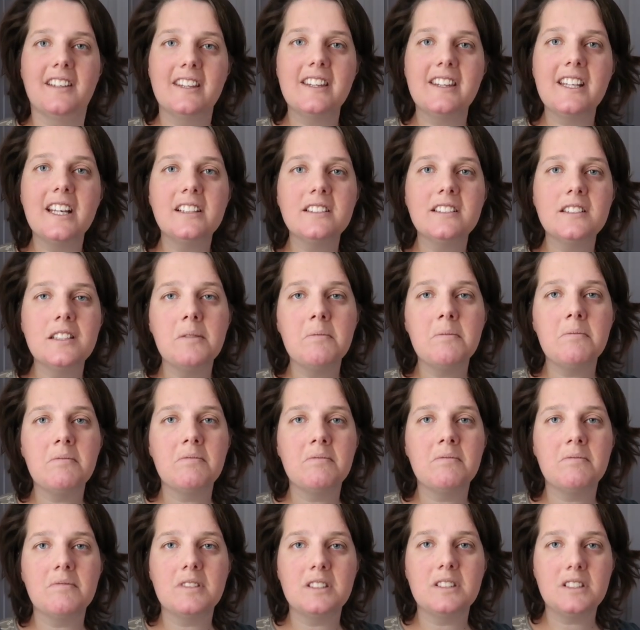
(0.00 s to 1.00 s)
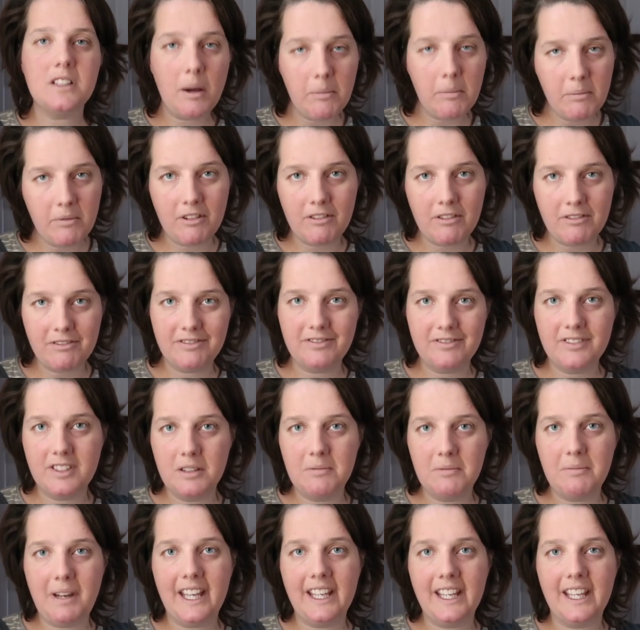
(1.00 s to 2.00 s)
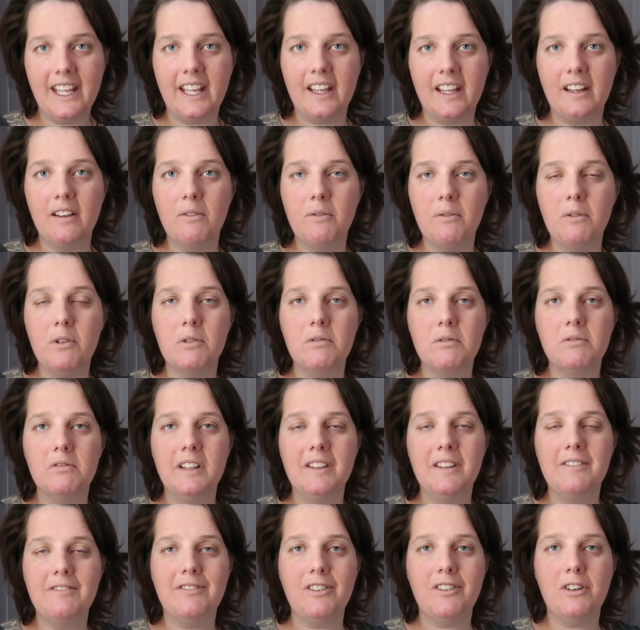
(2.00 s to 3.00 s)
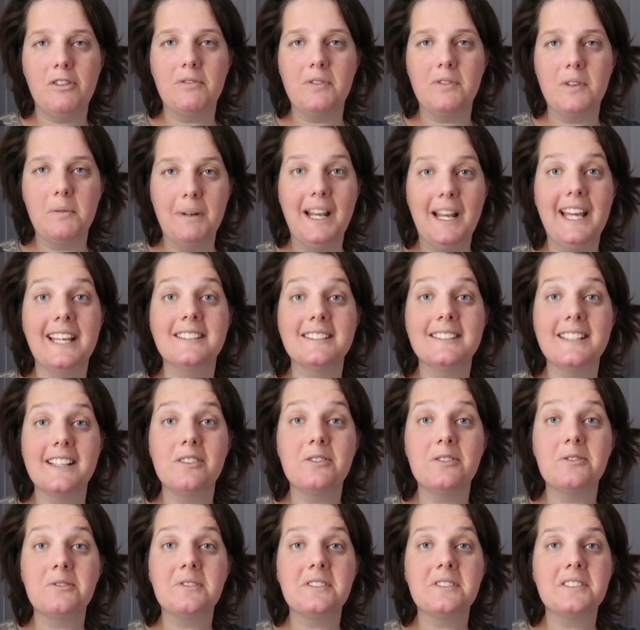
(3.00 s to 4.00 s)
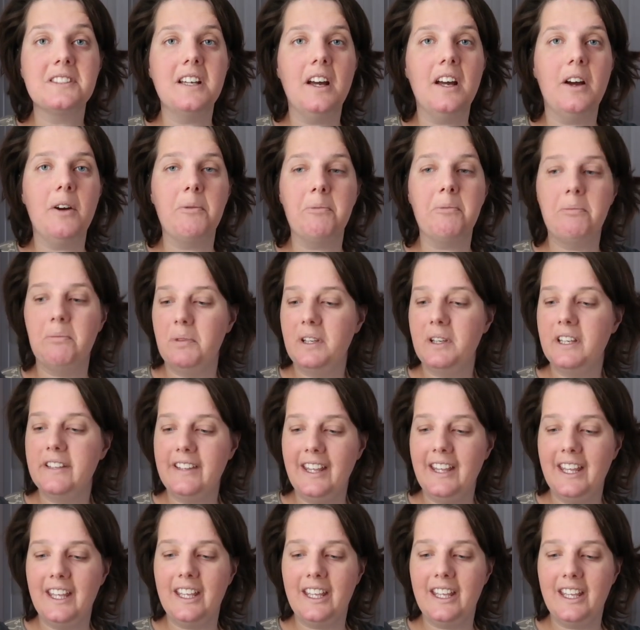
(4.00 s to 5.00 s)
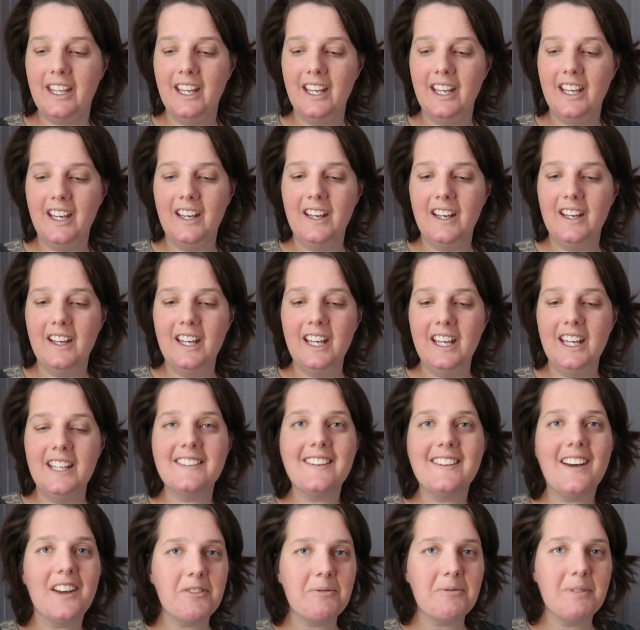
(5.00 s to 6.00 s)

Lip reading: I think some of the making will involve the play silks, because he's asked